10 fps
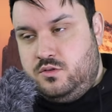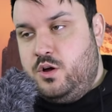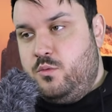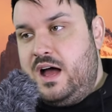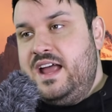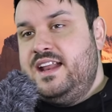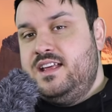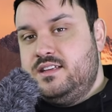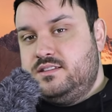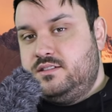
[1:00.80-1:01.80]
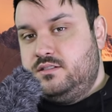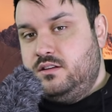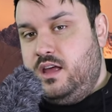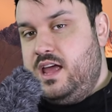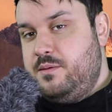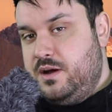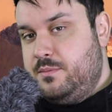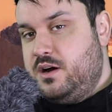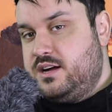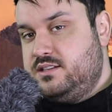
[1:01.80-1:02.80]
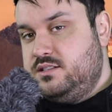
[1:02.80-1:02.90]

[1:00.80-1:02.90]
no, why it is a bear market